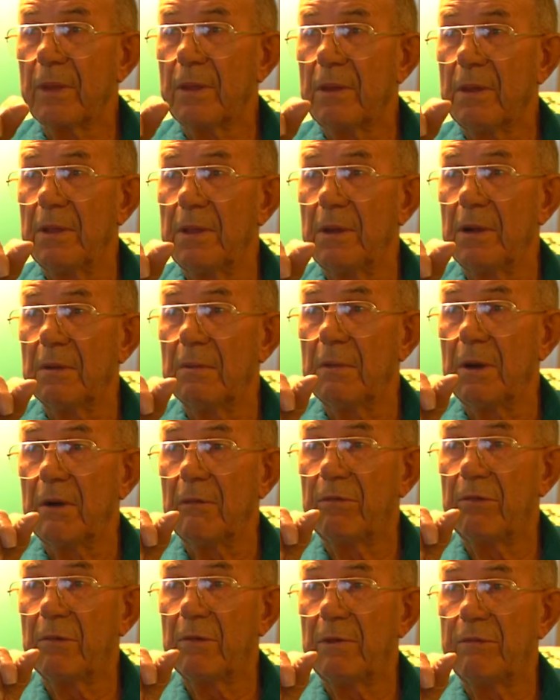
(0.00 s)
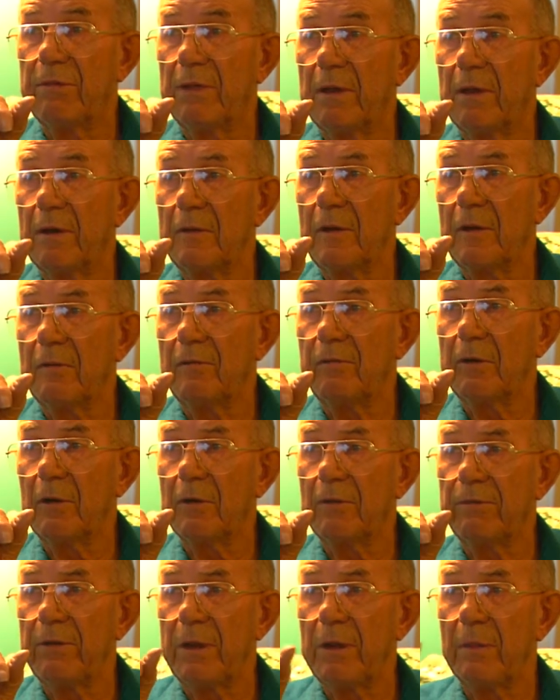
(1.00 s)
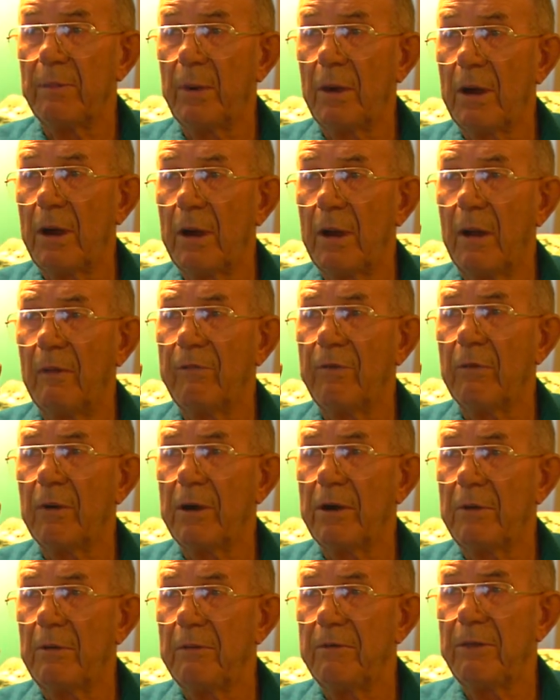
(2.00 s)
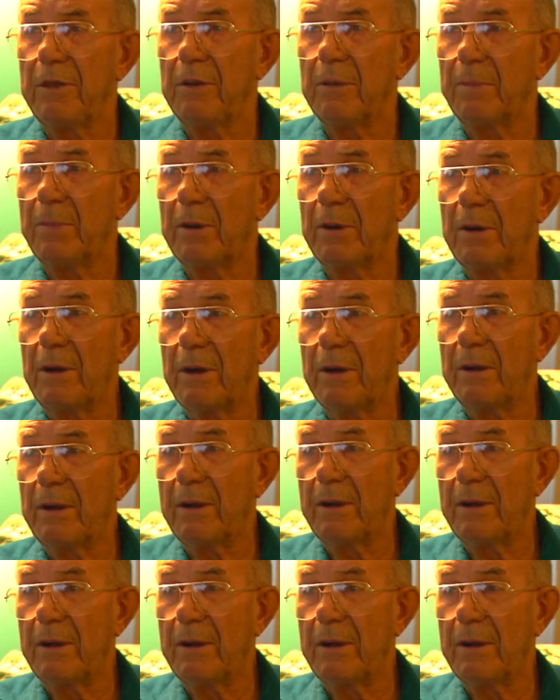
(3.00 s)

And they were about 400 feet apart.